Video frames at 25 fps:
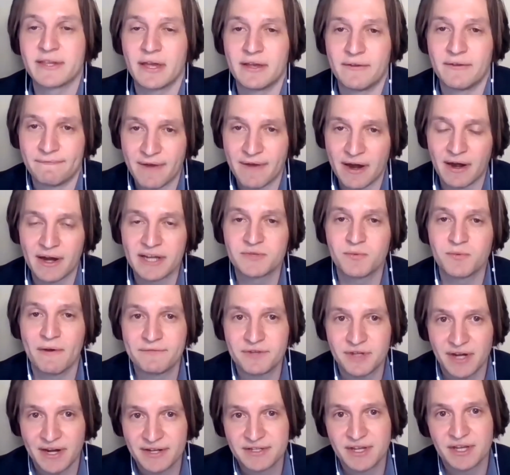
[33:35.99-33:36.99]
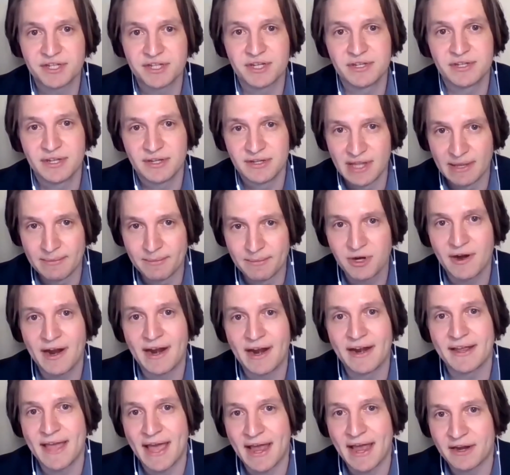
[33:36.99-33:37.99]
very swift transition to
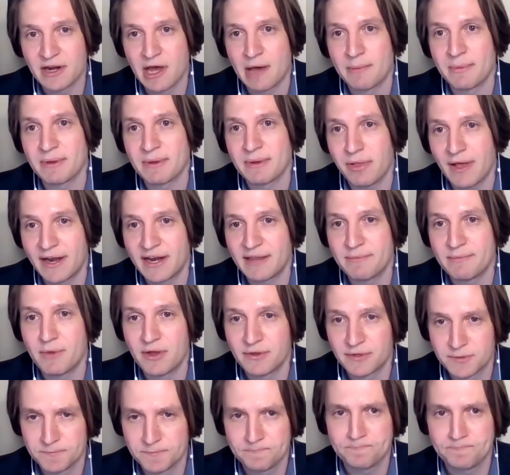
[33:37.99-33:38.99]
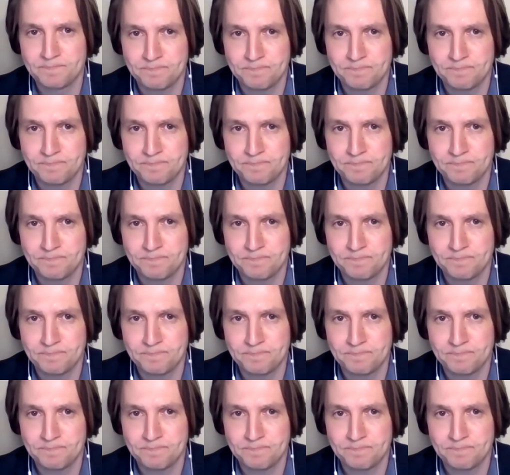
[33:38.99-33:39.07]
democratic economic planning modes.